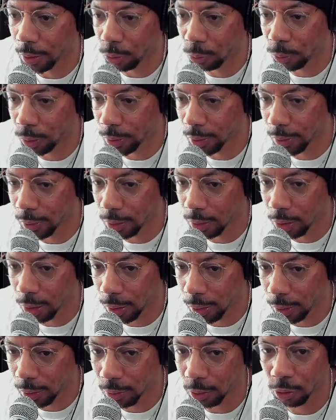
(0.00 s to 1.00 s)
You want to hit
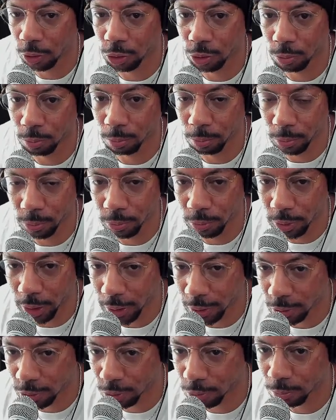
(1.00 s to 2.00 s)
that on
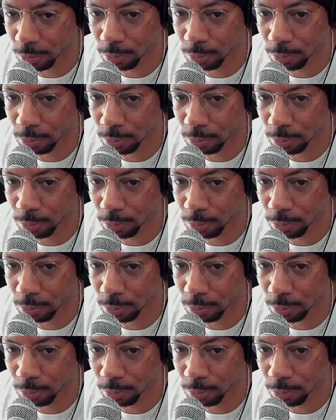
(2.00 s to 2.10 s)
Dex